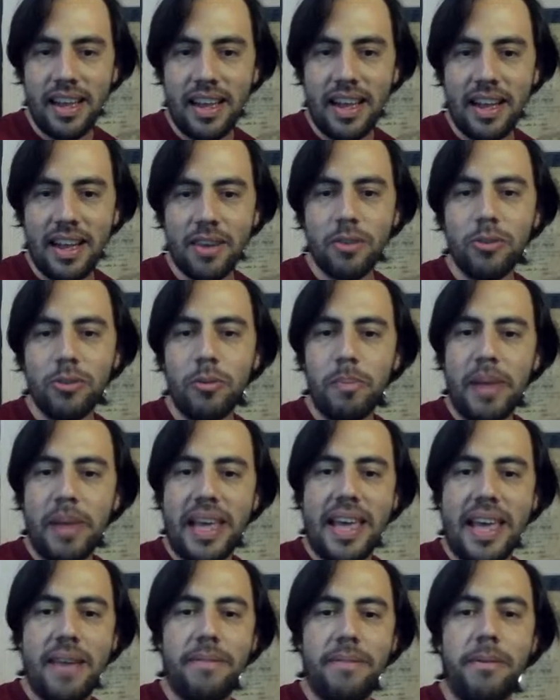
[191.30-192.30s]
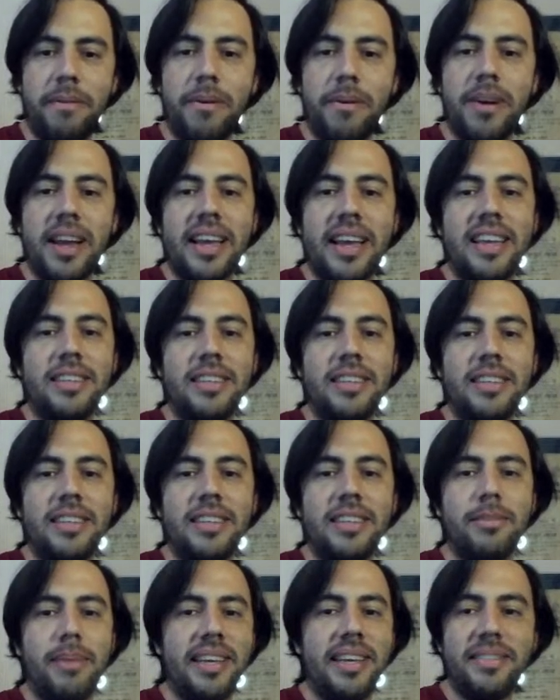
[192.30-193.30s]
I'm going to play F4 against
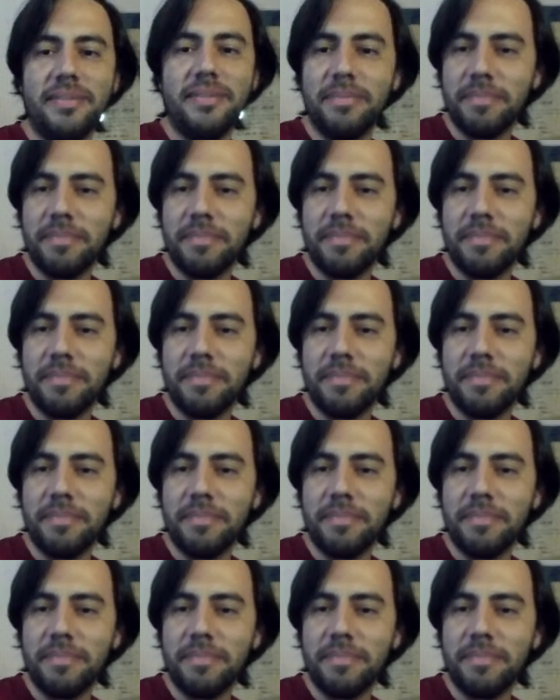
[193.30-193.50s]
Blake.